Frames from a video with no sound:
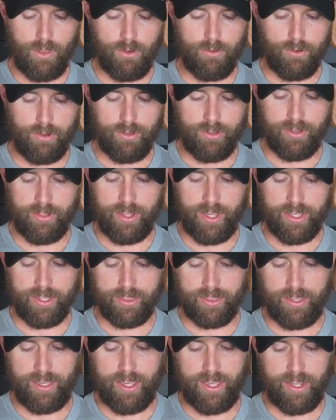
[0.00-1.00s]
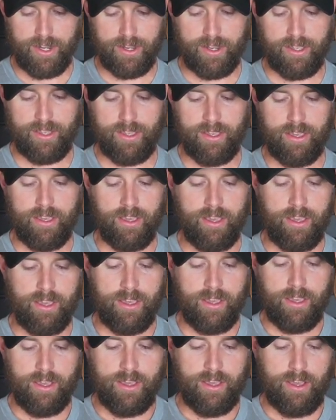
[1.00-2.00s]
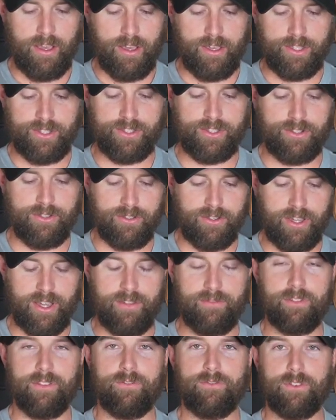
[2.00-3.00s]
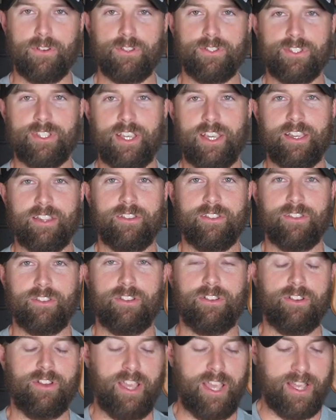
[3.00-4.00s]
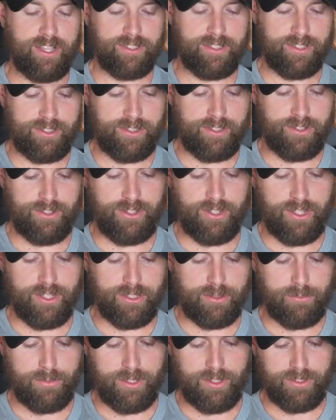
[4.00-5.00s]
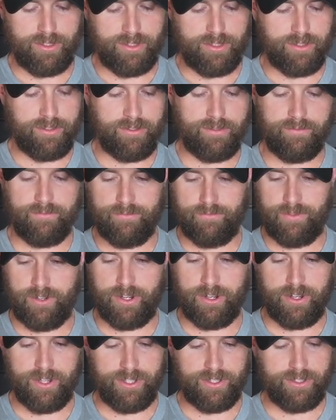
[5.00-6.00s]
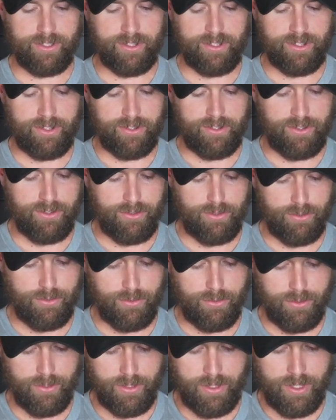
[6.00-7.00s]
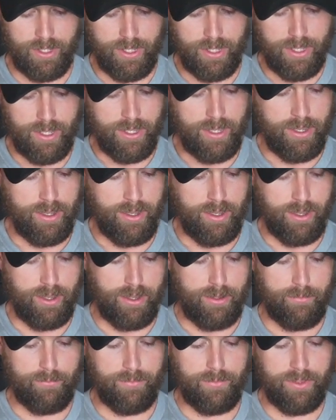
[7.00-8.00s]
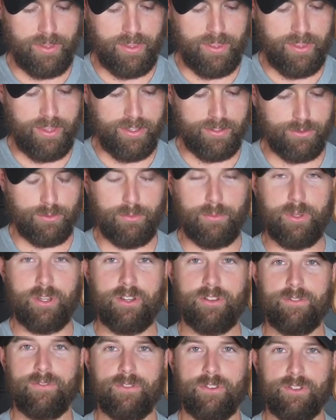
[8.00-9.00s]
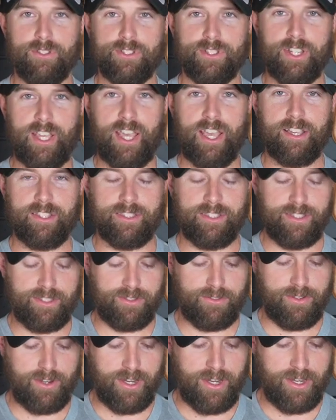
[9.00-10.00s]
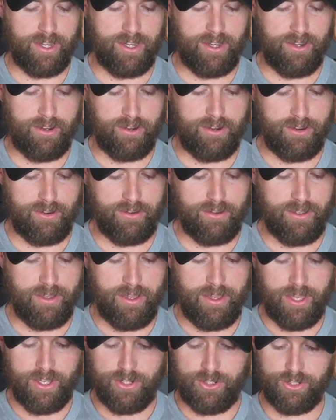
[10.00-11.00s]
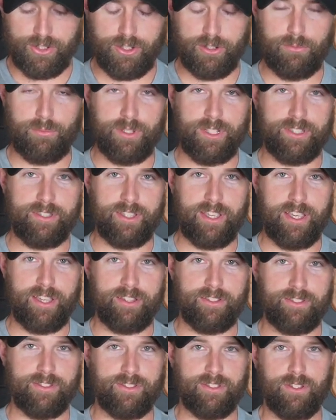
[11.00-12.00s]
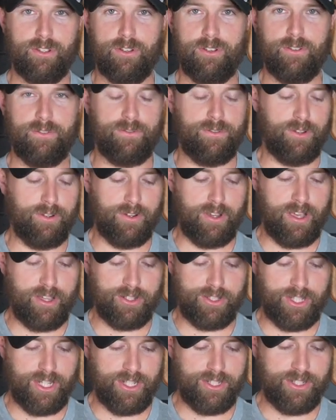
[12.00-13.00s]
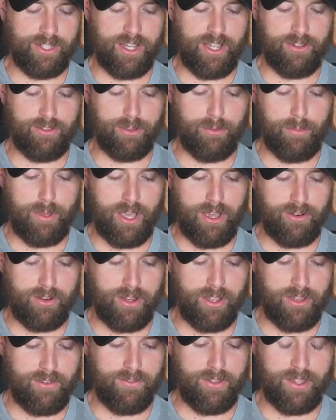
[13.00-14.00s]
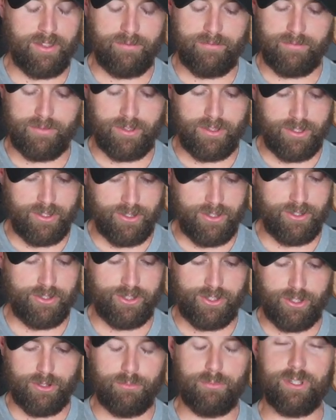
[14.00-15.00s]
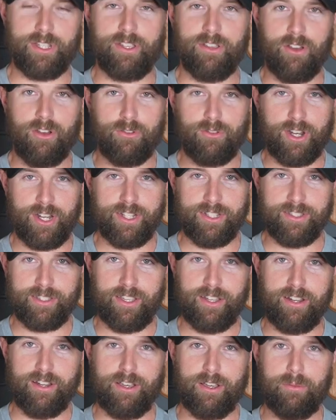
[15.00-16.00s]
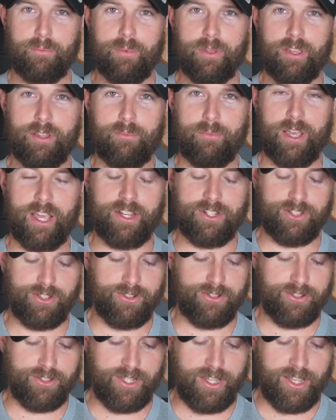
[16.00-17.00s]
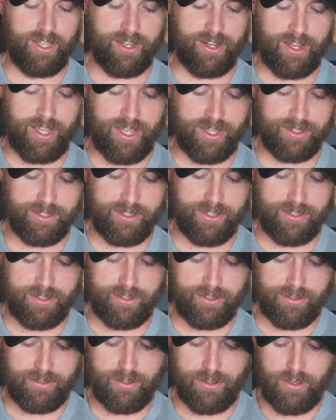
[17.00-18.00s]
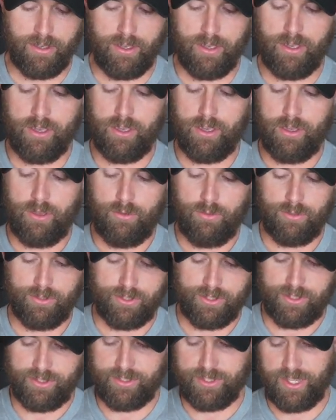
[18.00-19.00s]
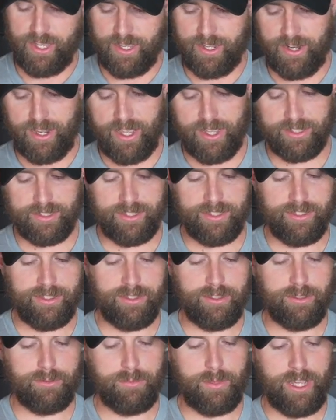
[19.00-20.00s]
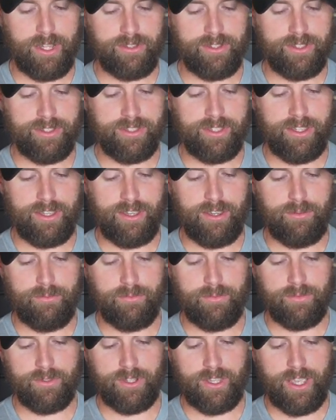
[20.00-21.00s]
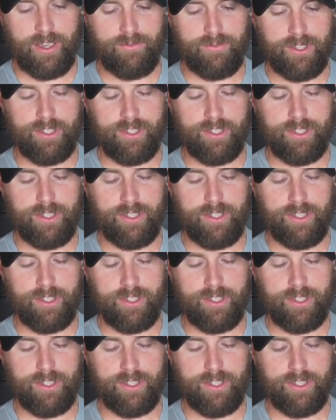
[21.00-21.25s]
Really like that. You still have the first, second, third axis adjustments. Very easy to do. This will be your first axis right here. Should be set, so if you're not changing out the mounting of it, it should be already set up and match your second axis, which the second axis is about the same. You have